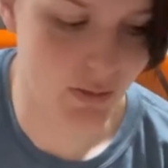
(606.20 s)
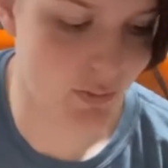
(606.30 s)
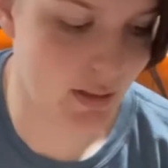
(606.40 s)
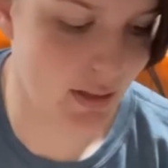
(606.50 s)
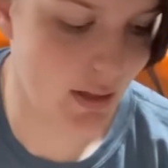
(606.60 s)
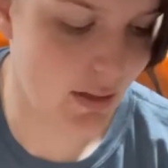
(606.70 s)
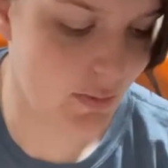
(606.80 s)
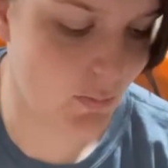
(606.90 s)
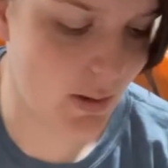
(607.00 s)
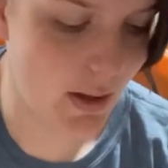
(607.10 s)
ready as
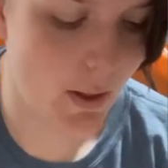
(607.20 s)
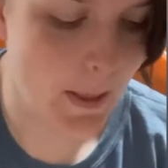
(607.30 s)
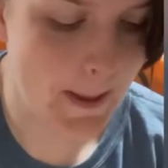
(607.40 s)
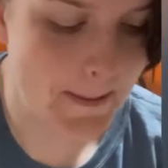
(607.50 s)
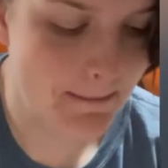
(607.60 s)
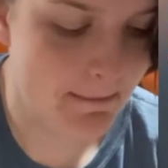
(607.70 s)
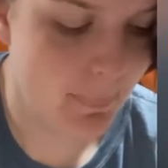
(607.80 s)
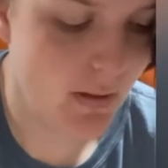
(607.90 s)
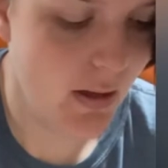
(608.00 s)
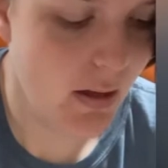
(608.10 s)
well.
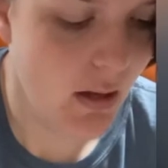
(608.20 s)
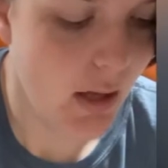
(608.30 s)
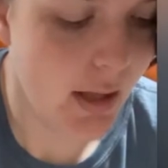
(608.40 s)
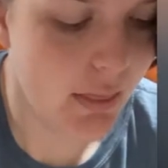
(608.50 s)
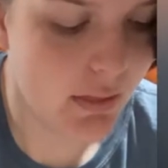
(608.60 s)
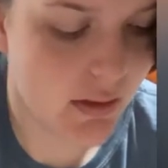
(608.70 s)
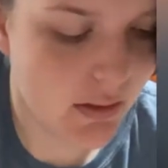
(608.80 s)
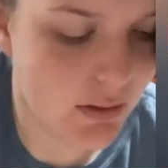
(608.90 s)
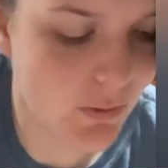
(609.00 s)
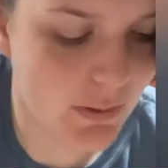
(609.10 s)
And then
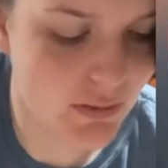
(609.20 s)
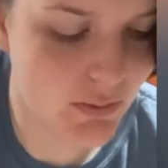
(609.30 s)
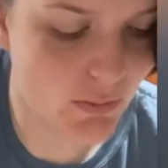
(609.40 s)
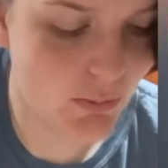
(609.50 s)
going to